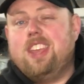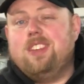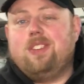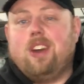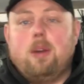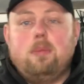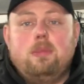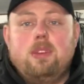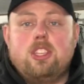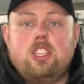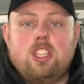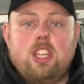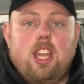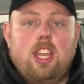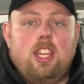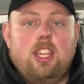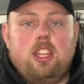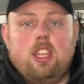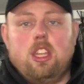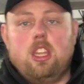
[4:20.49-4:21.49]
If I'm missing
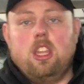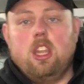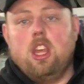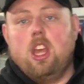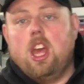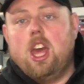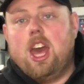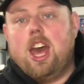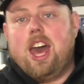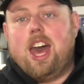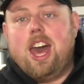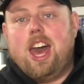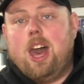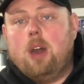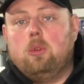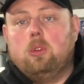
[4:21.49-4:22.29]
anything, I